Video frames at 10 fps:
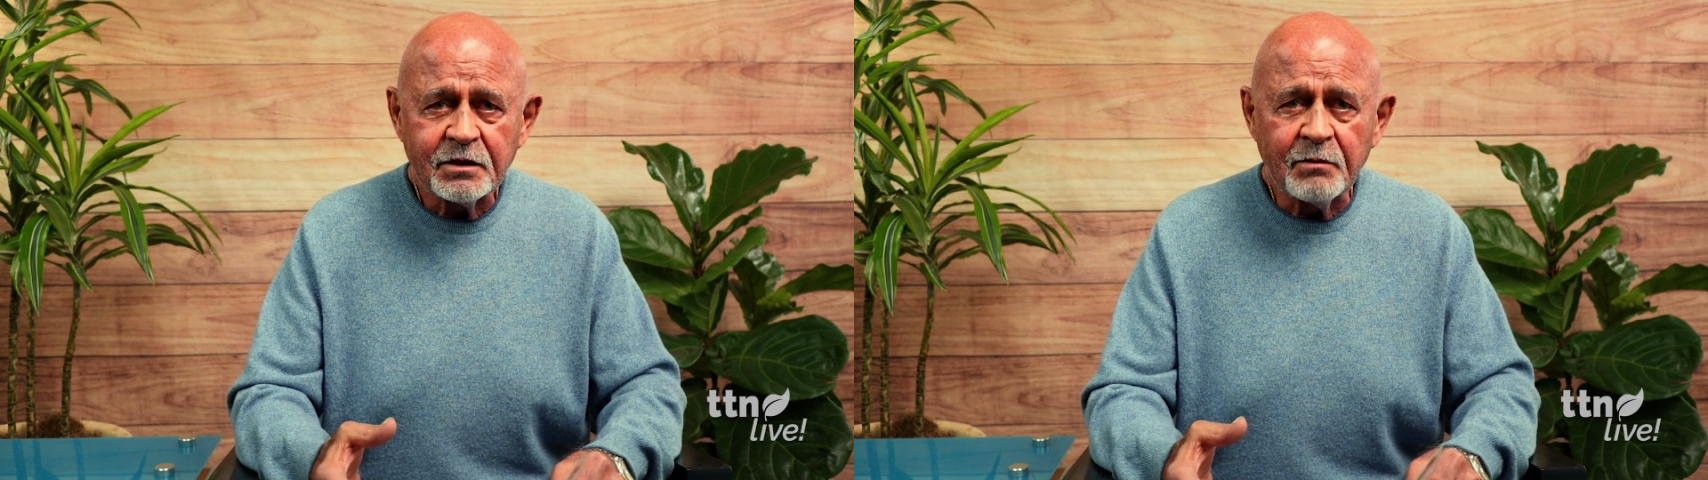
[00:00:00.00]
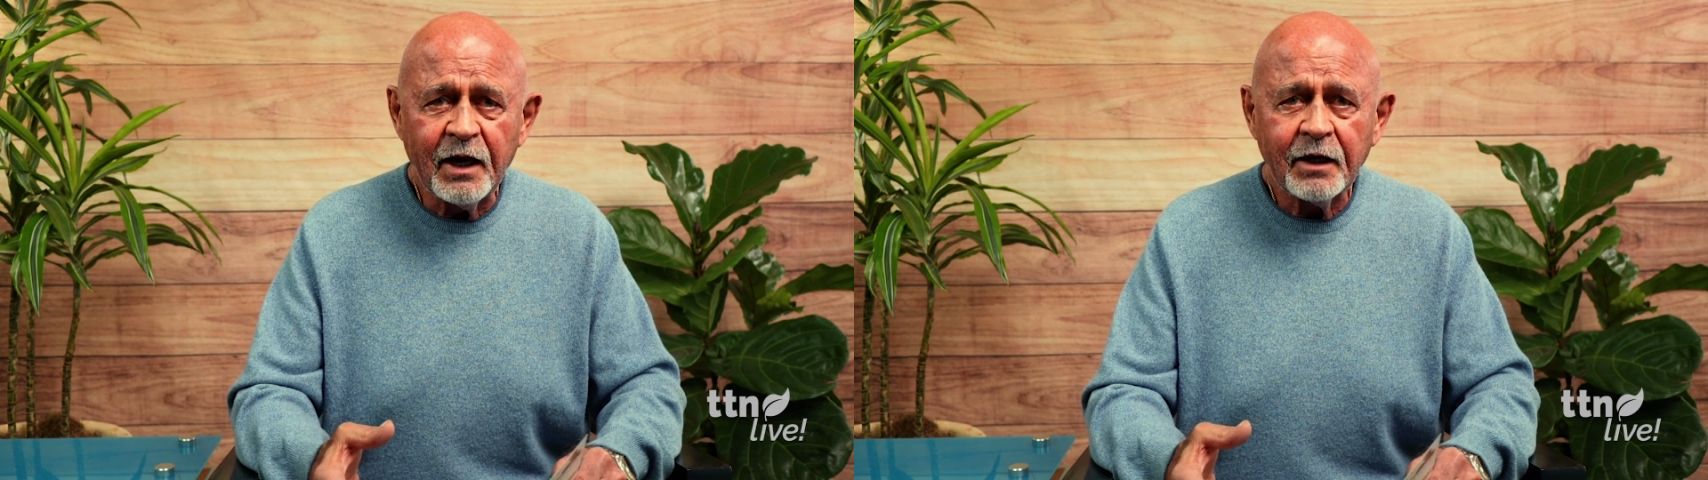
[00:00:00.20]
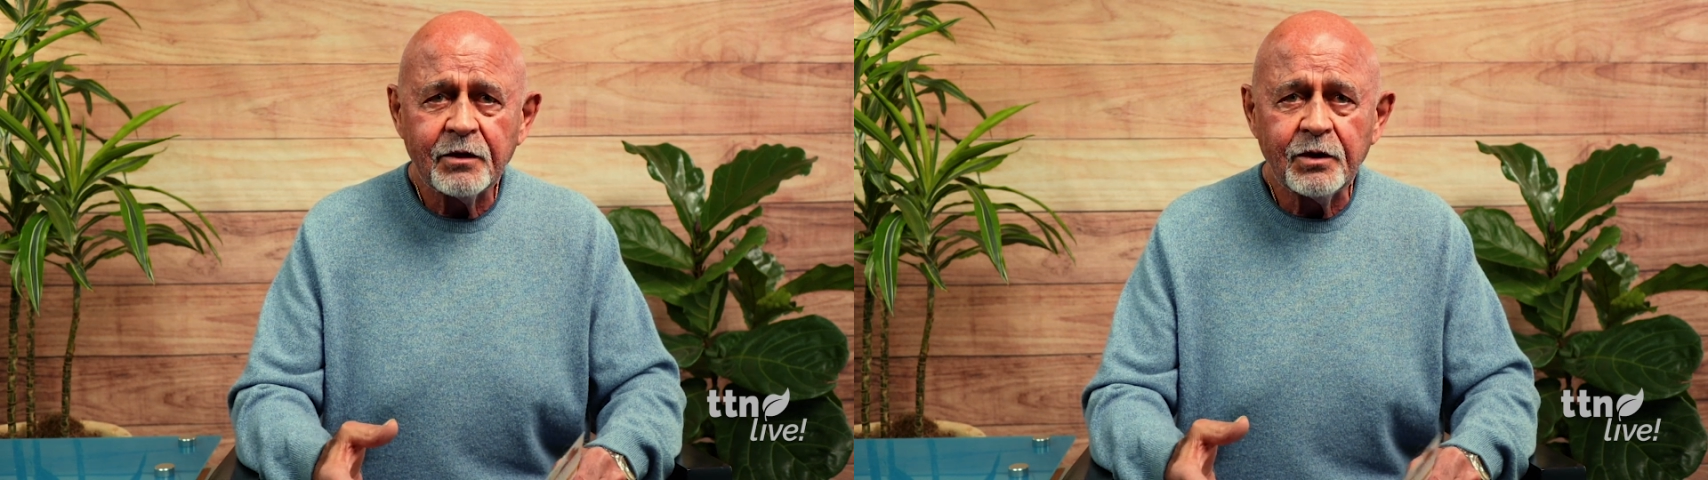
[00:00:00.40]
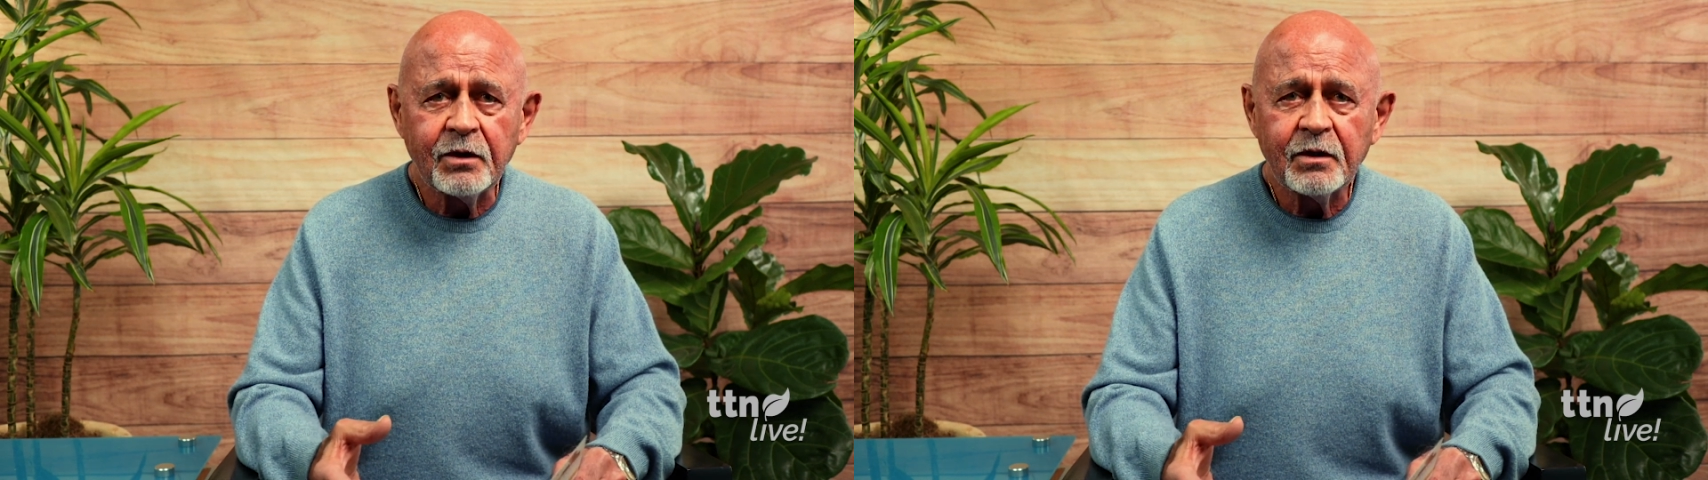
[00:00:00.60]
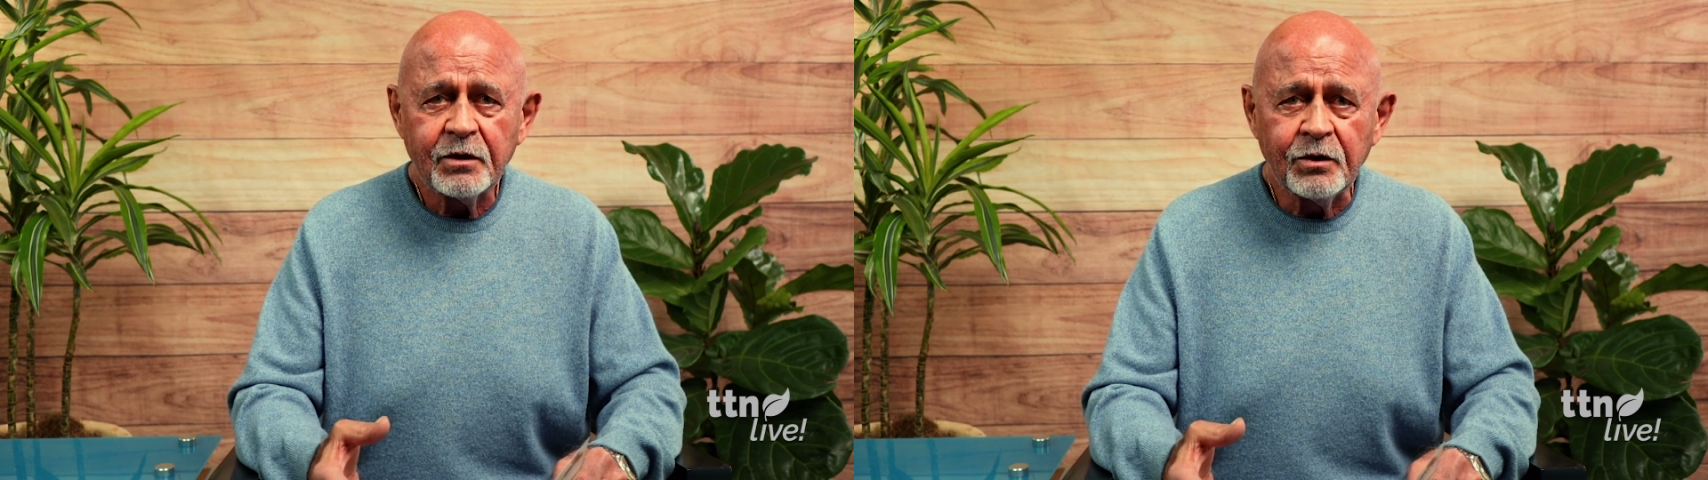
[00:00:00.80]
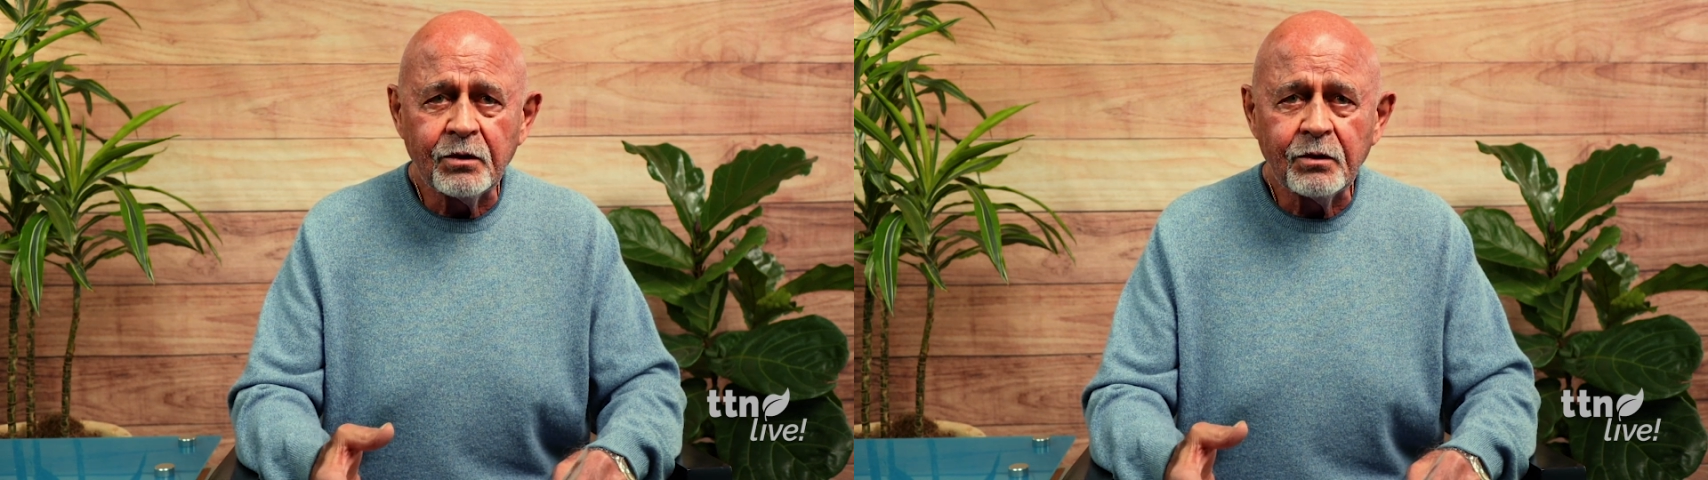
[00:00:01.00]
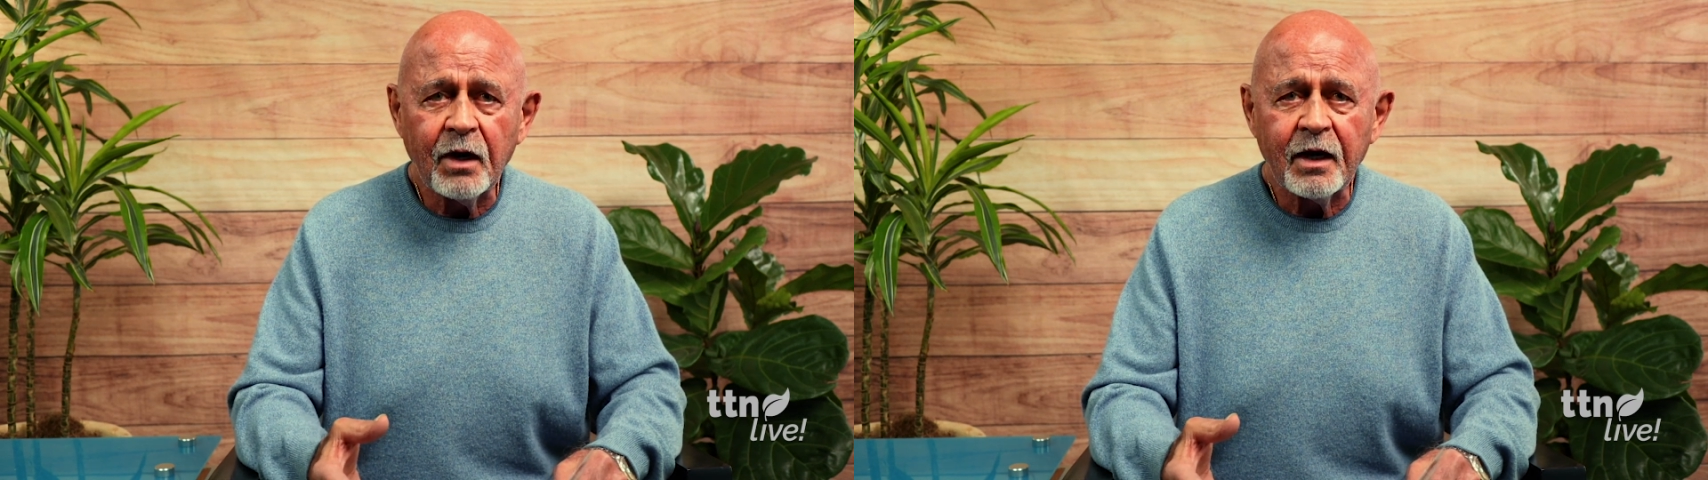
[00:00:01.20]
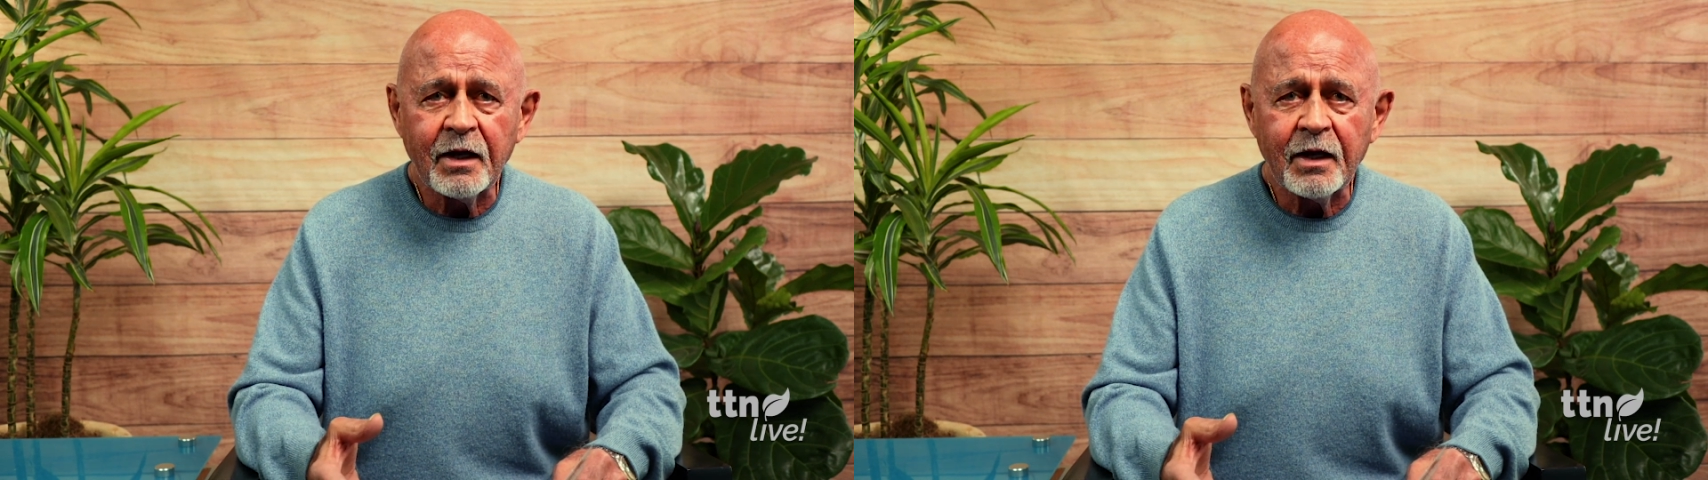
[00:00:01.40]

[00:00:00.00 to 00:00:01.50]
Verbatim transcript: to make you